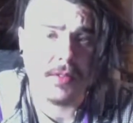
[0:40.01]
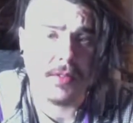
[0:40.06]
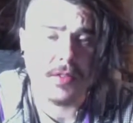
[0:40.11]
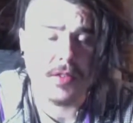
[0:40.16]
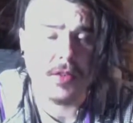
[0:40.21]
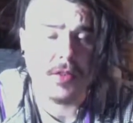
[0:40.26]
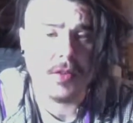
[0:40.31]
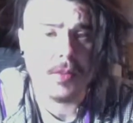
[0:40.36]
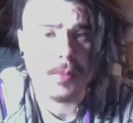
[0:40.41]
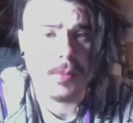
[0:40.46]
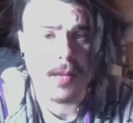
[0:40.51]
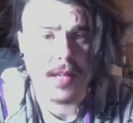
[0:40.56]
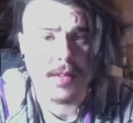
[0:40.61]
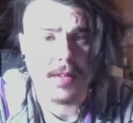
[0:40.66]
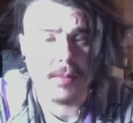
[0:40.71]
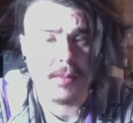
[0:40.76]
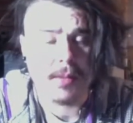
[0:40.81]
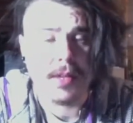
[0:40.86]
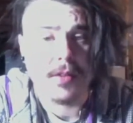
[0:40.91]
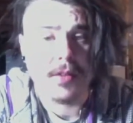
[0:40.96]
of course, but
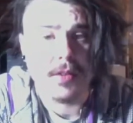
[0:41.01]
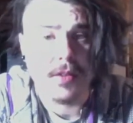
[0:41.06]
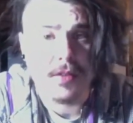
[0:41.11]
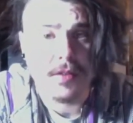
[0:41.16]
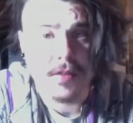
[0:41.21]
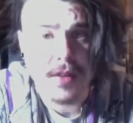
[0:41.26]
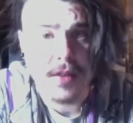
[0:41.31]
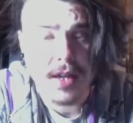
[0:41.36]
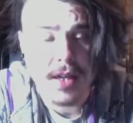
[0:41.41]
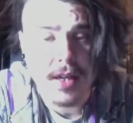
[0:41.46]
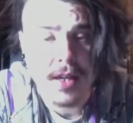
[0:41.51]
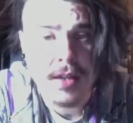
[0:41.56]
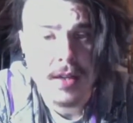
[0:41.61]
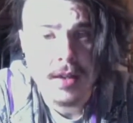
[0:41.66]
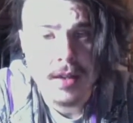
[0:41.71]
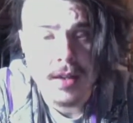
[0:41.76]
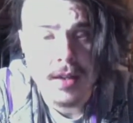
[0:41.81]
that's a bit too far.